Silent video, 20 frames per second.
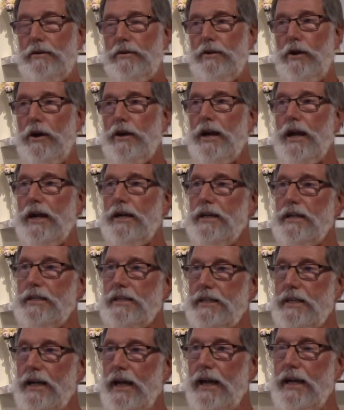not
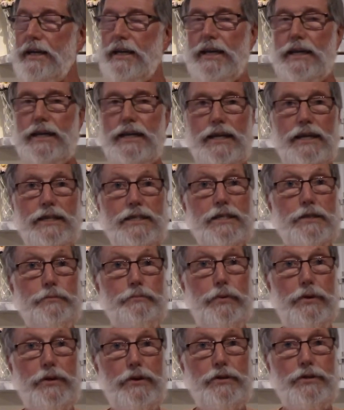understanding its
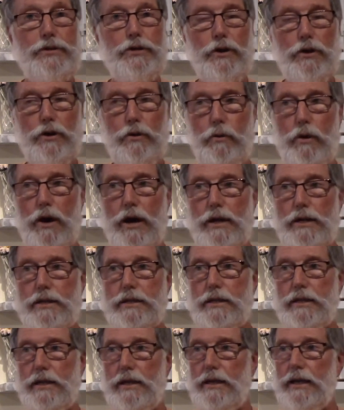spiritual
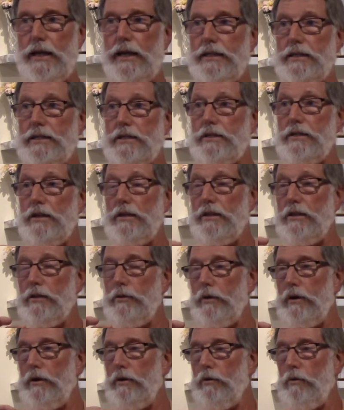quality, its
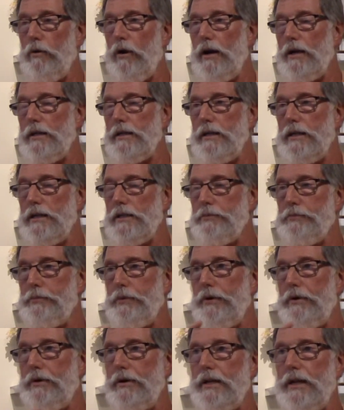sattva quality, its
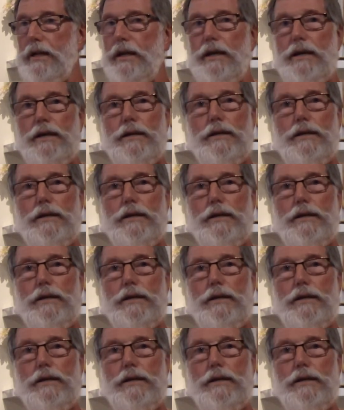purity,